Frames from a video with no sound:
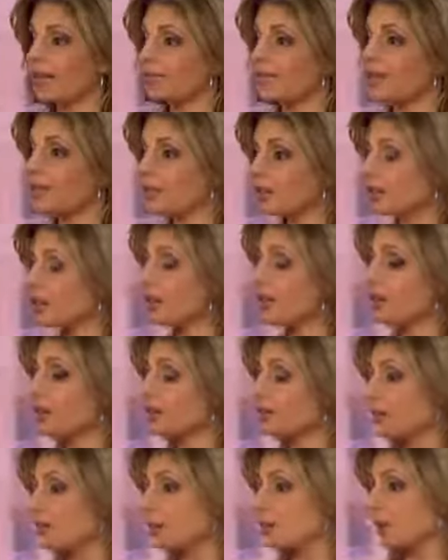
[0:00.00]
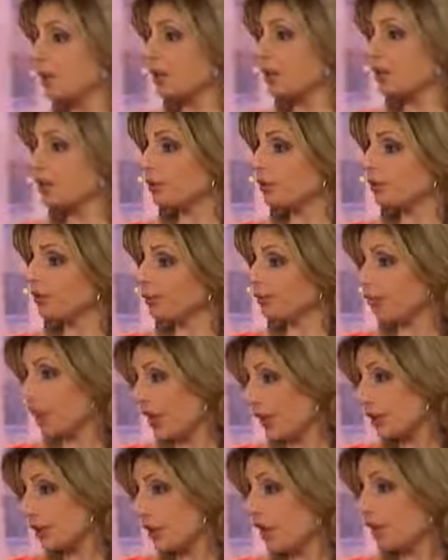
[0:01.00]
there. You're like a little incubator, and
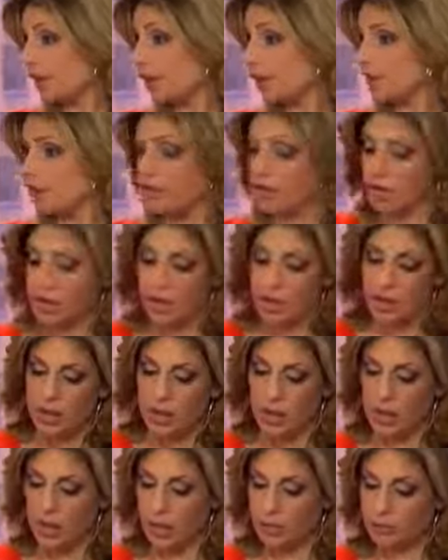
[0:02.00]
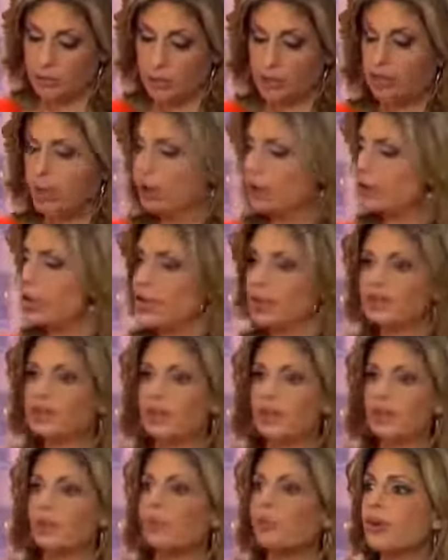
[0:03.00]
right? Kind Correct. Of? Yeah. Um, you're going out
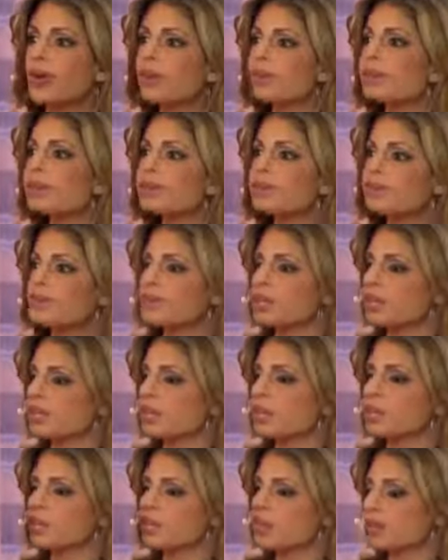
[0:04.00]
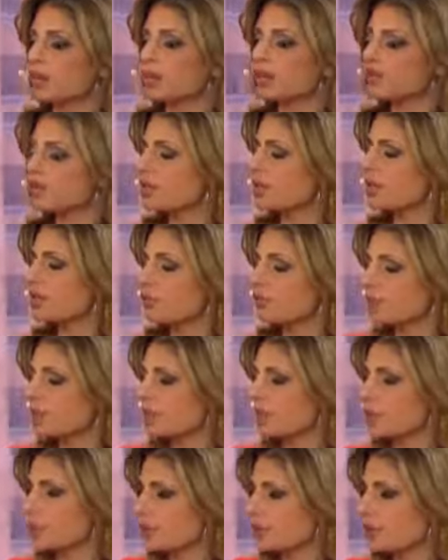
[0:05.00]
there. Where are you seeing? Where are you seeing the most
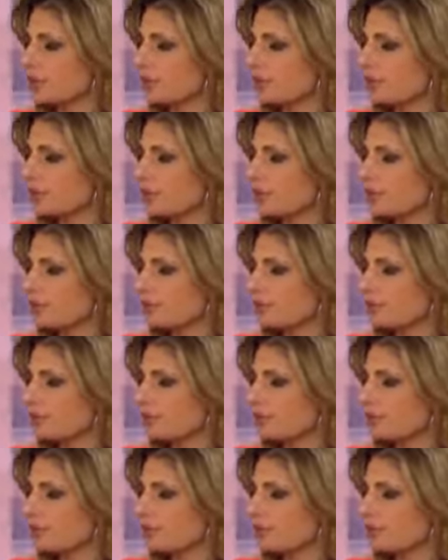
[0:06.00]
opportunity these days?